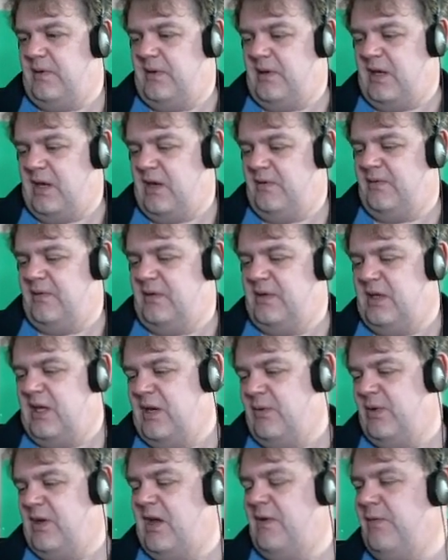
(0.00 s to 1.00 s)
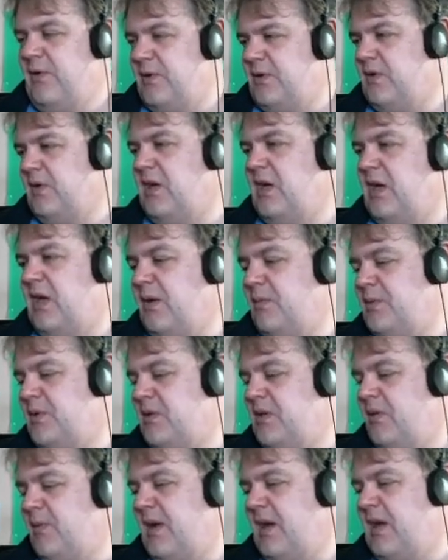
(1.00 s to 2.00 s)
have a day where you have lots of carbs
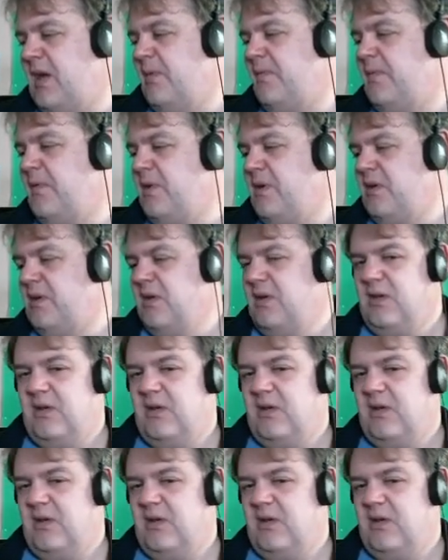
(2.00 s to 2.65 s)
to make up for it?